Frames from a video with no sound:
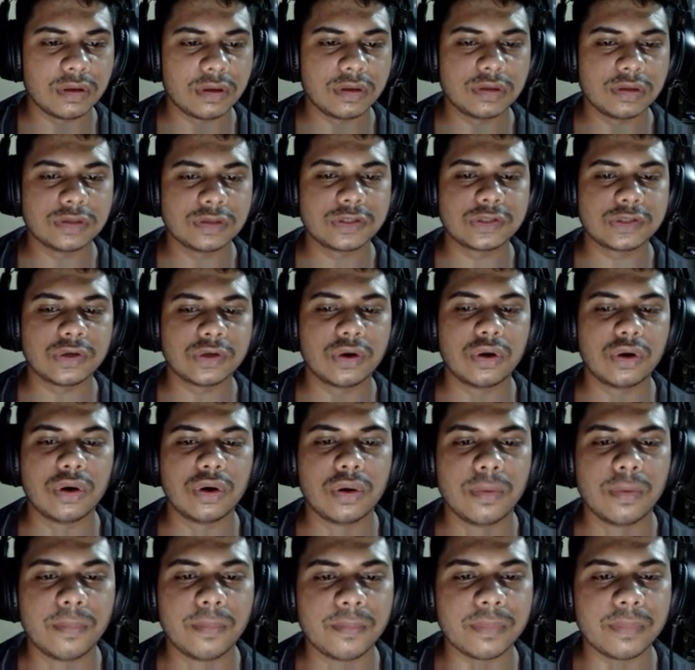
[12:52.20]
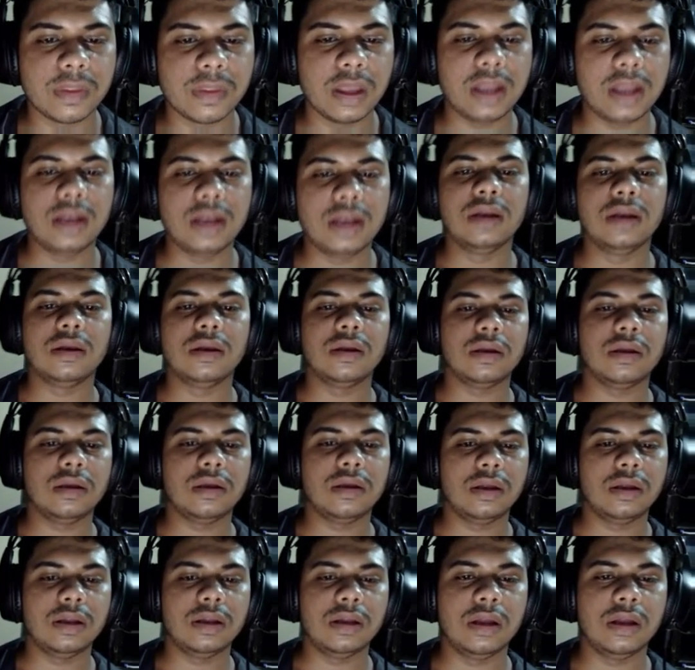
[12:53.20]
so in
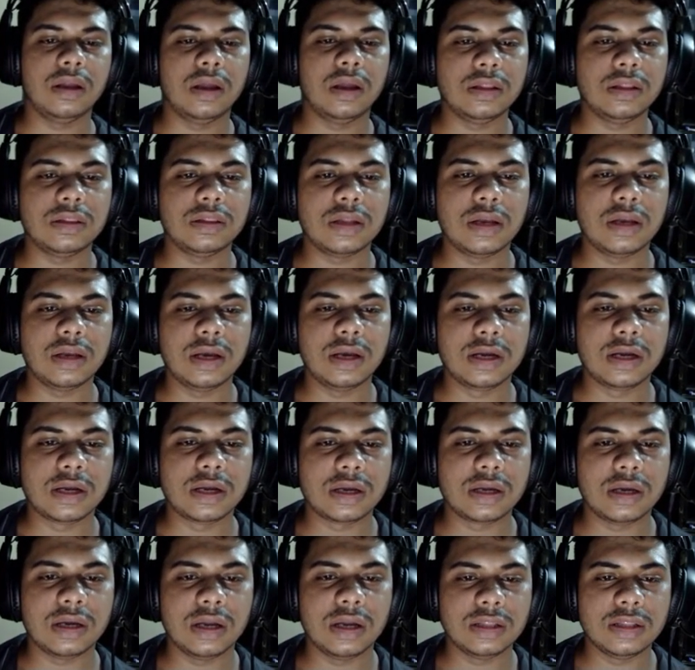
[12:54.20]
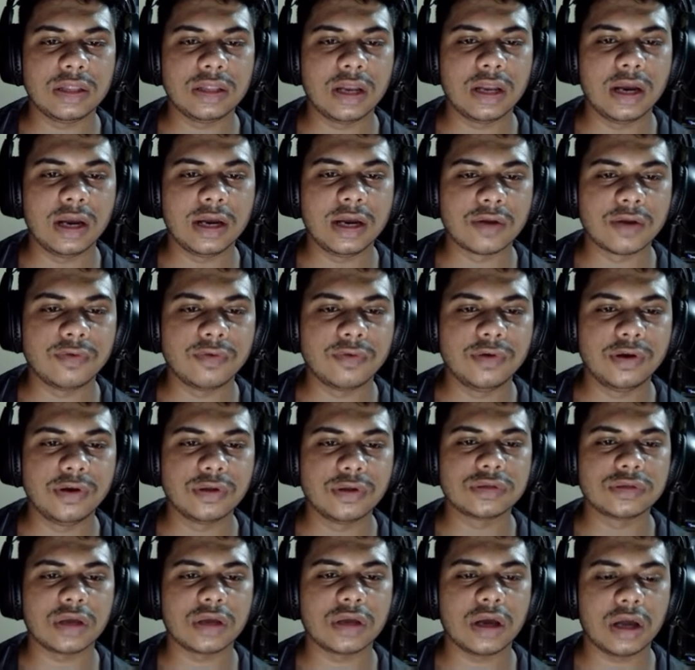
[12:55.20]
the later
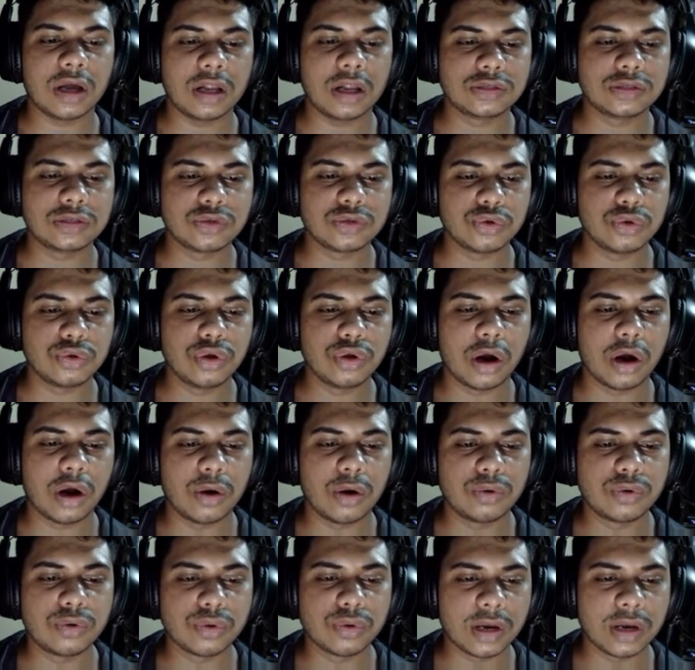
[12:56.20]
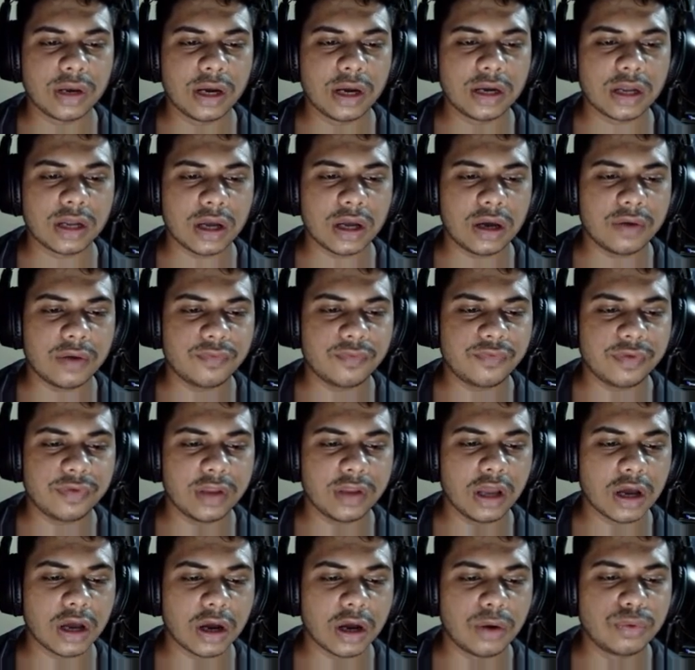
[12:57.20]
videos, I'll show you how to create
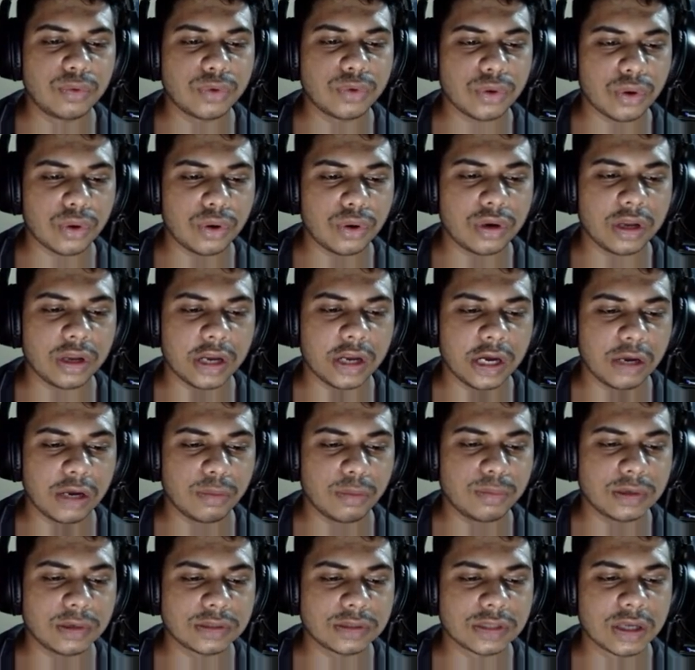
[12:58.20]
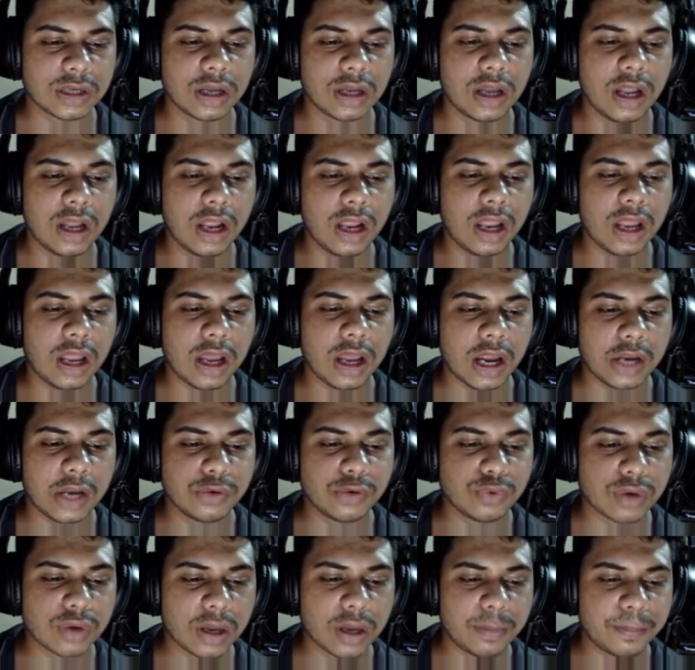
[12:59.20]
free account on AWS, and you can